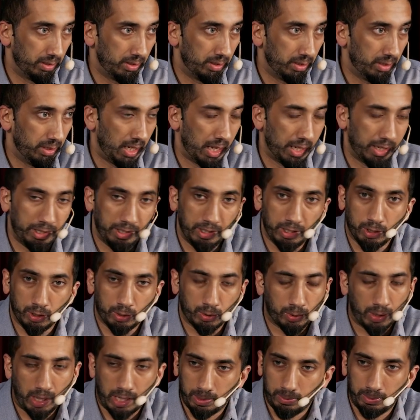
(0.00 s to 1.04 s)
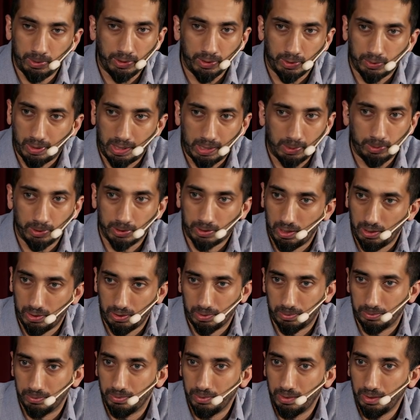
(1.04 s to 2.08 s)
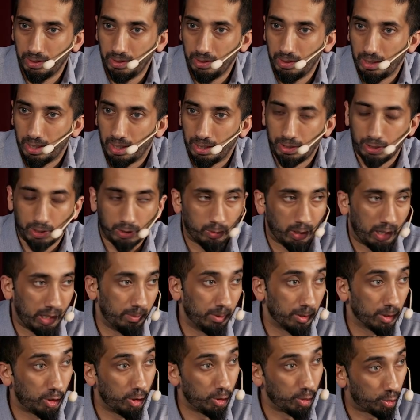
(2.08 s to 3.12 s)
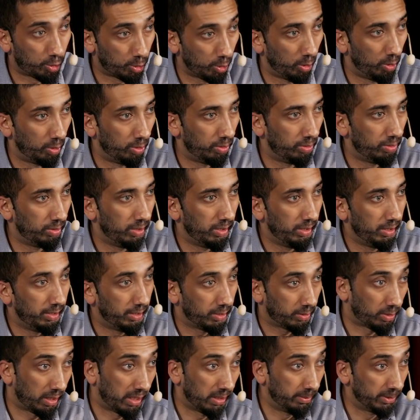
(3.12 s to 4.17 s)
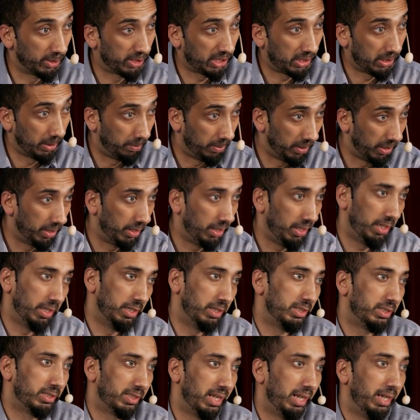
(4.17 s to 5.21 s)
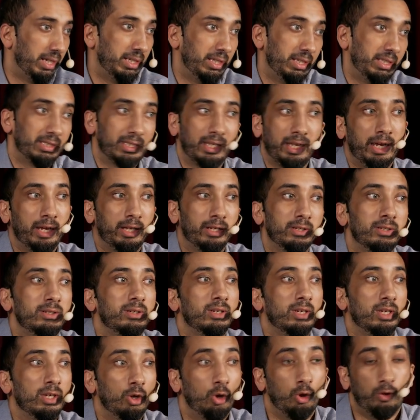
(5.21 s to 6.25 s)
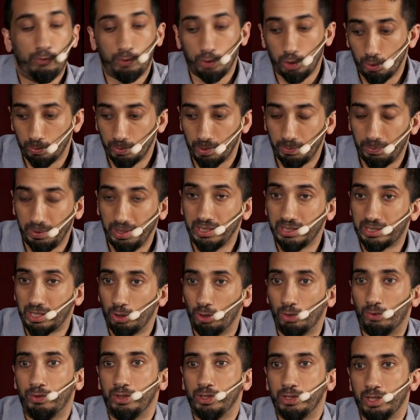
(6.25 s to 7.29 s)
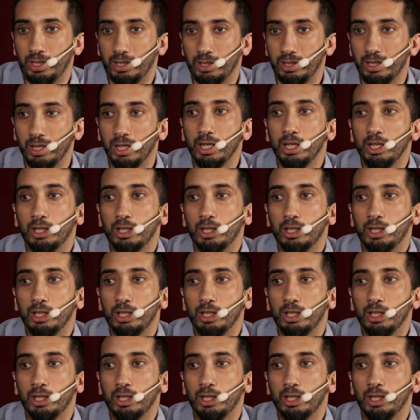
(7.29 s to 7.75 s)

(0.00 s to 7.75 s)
He had an incredible, incredible kingdom, an incredible control, incredible stability in his land, over human beings and over jinn.